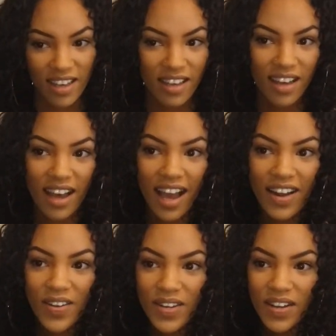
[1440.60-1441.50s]
I
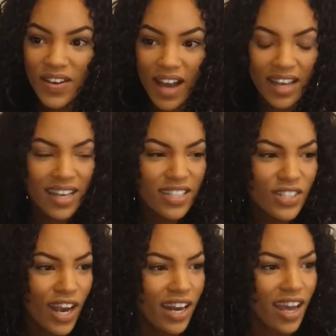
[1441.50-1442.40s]
don't know. I guess
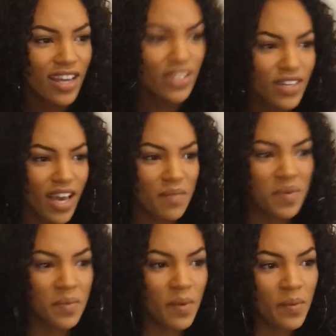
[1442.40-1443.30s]
try to educate
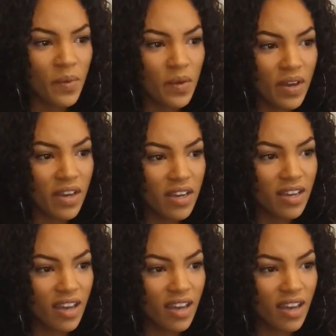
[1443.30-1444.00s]
people more.